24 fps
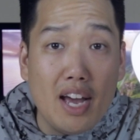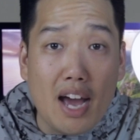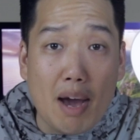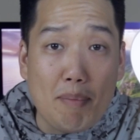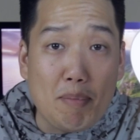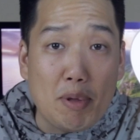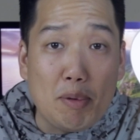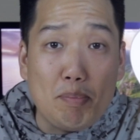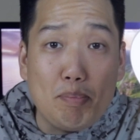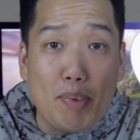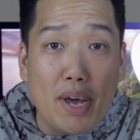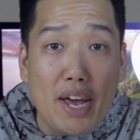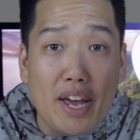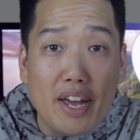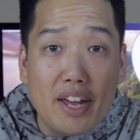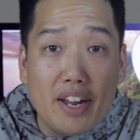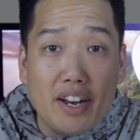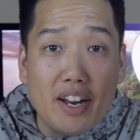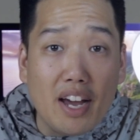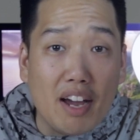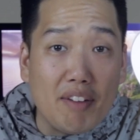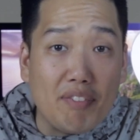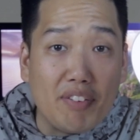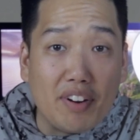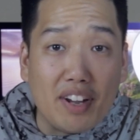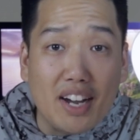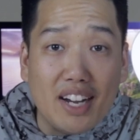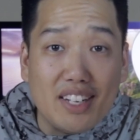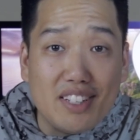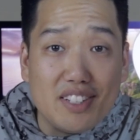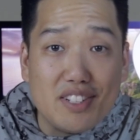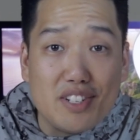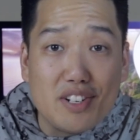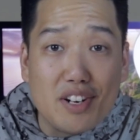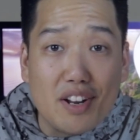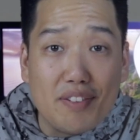I'm in bed, I forgot
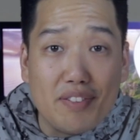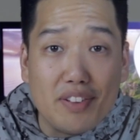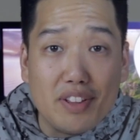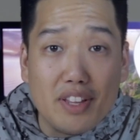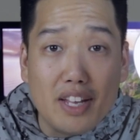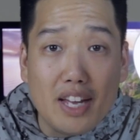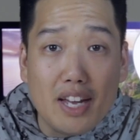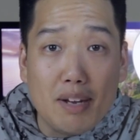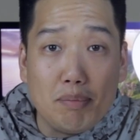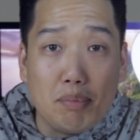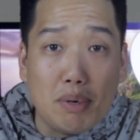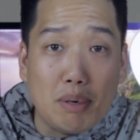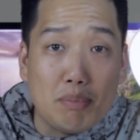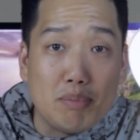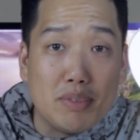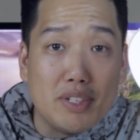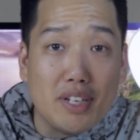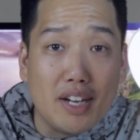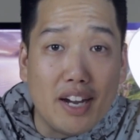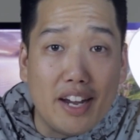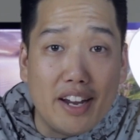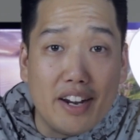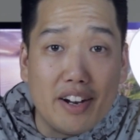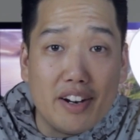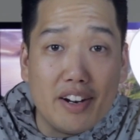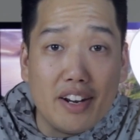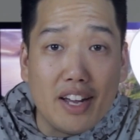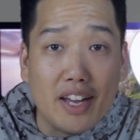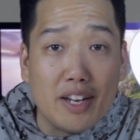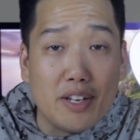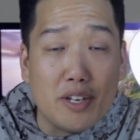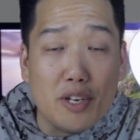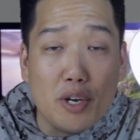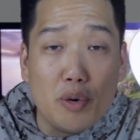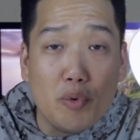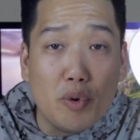to turn off the lamp, I'm tired,
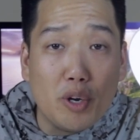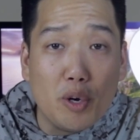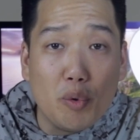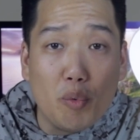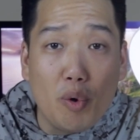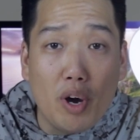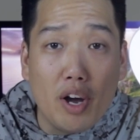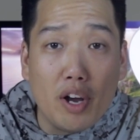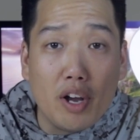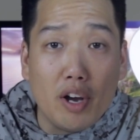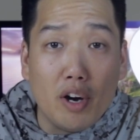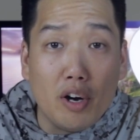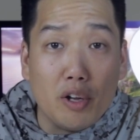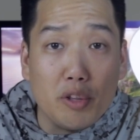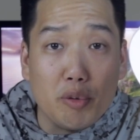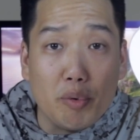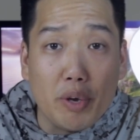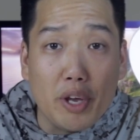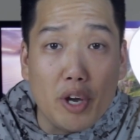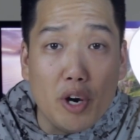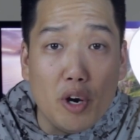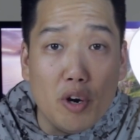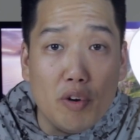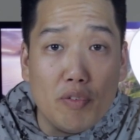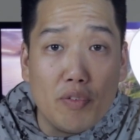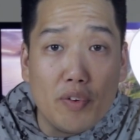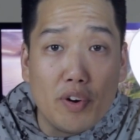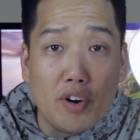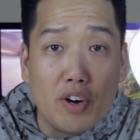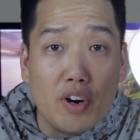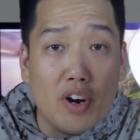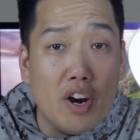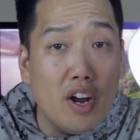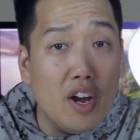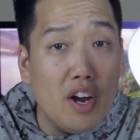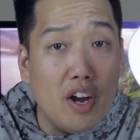I don't want to walk all the way
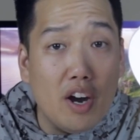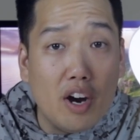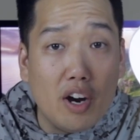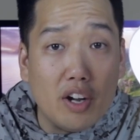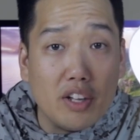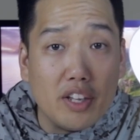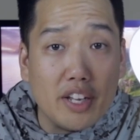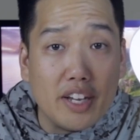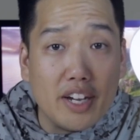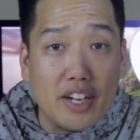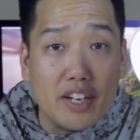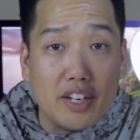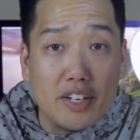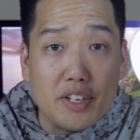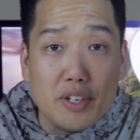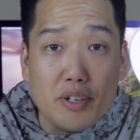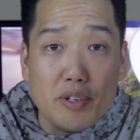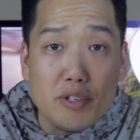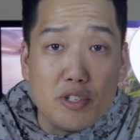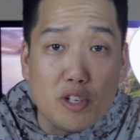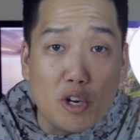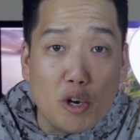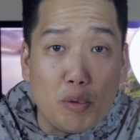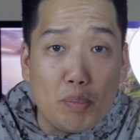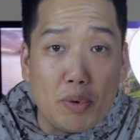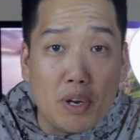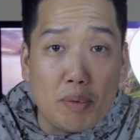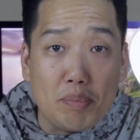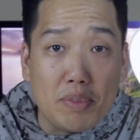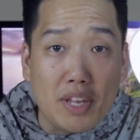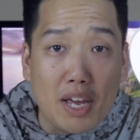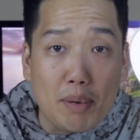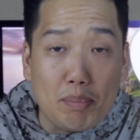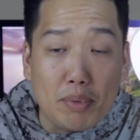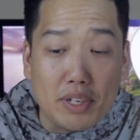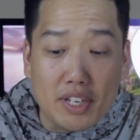over. All I gotta do is open up
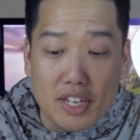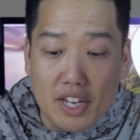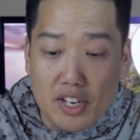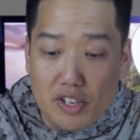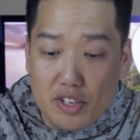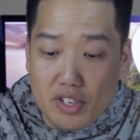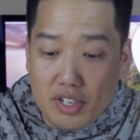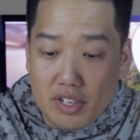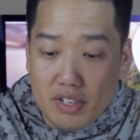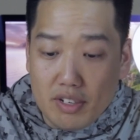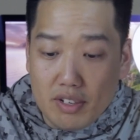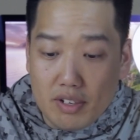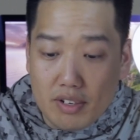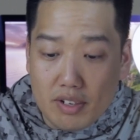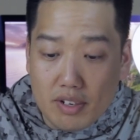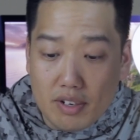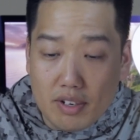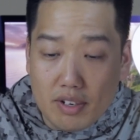the application,